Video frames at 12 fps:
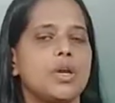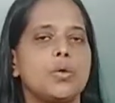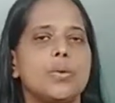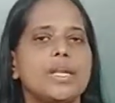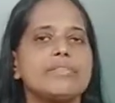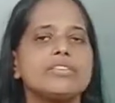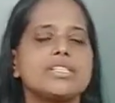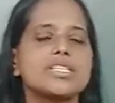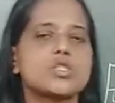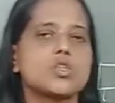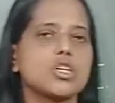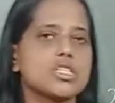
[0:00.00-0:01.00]
whenever
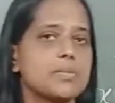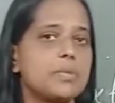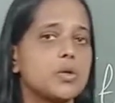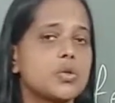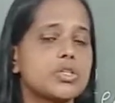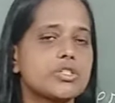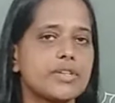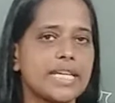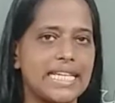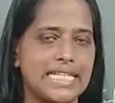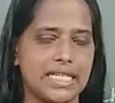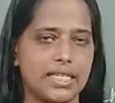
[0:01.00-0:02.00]
this talks about
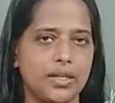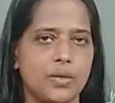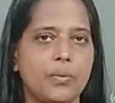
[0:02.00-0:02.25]
trade,